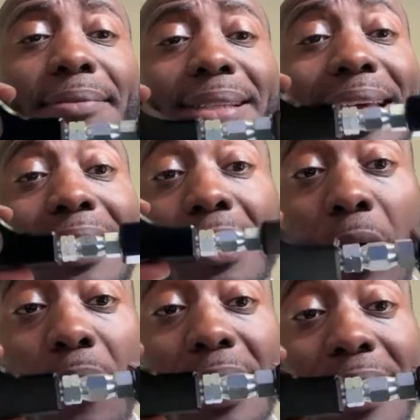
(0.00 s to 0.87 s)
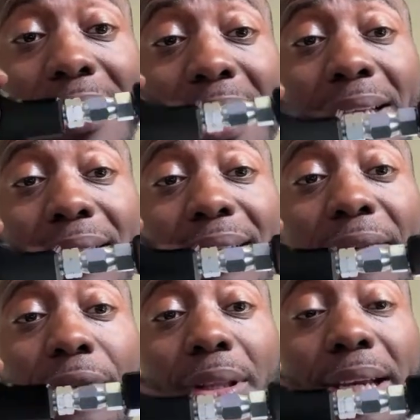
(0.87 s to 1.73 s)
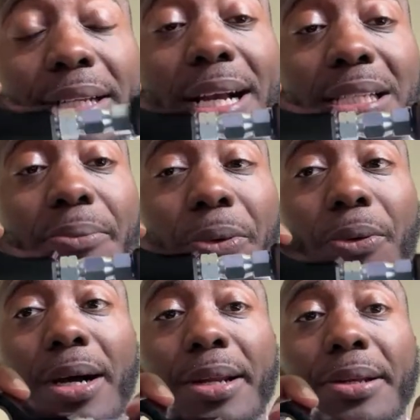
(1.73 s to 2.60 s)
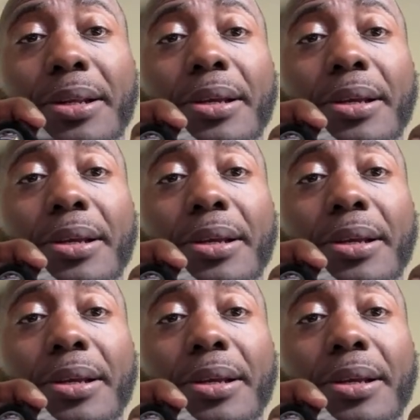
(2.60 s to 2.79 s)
get the fully adjustable one,